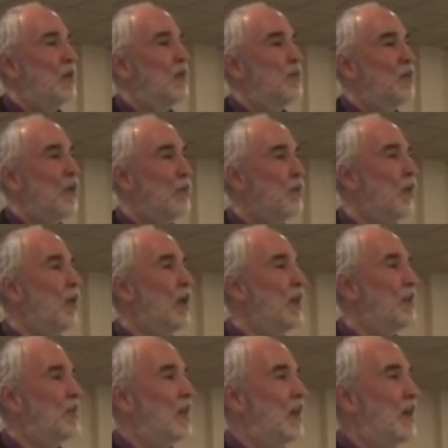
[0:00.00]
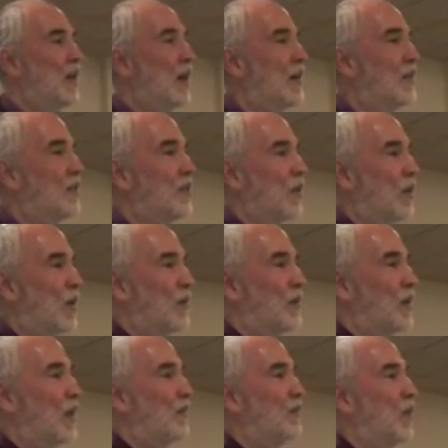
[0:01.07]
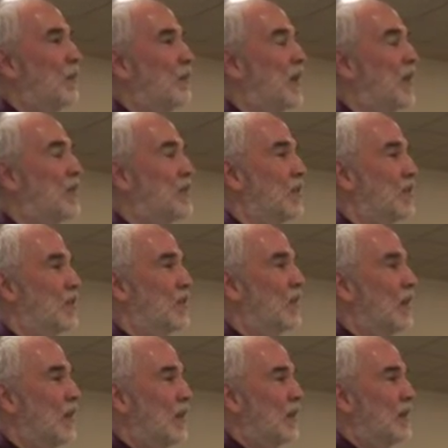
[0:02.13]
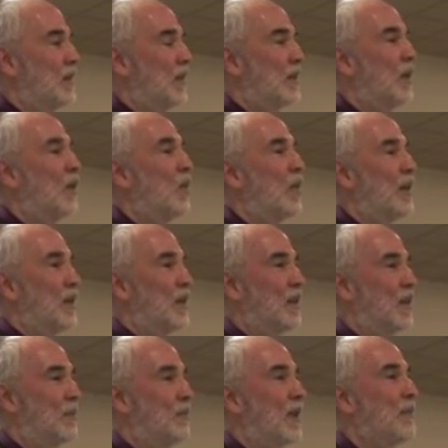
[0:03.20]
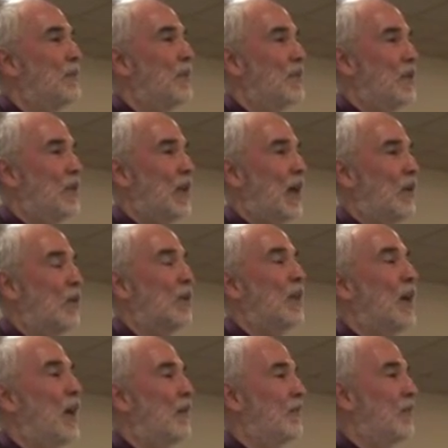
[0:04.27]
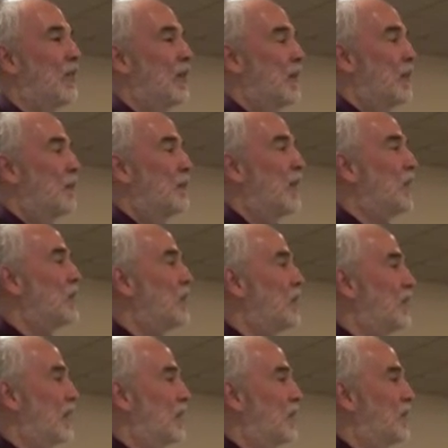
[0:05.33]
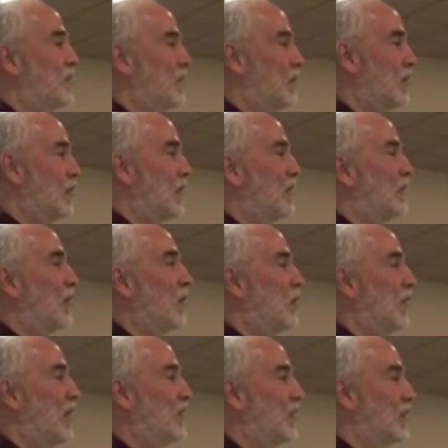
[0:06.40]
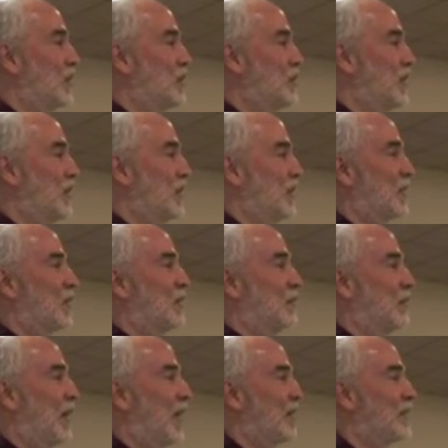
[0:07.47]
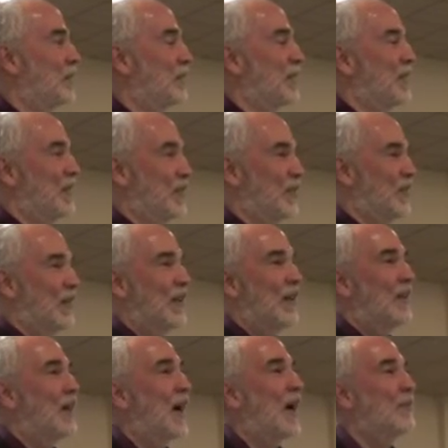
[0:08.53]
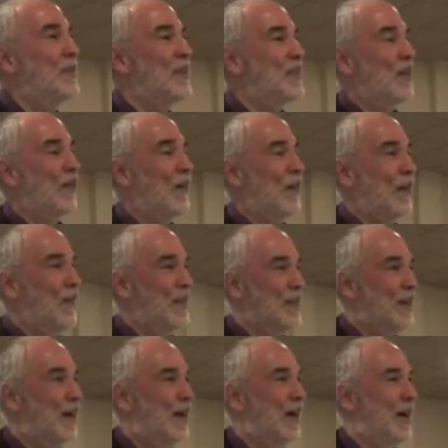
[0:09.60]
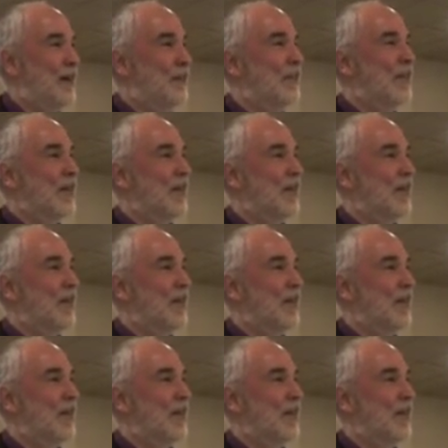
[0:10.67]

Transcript: There's no point in sending out a story when you have no pictures to go with it. And people do that. Or they have pictures in absurdly low resolution that you couldn't possibly use. It happens all the time.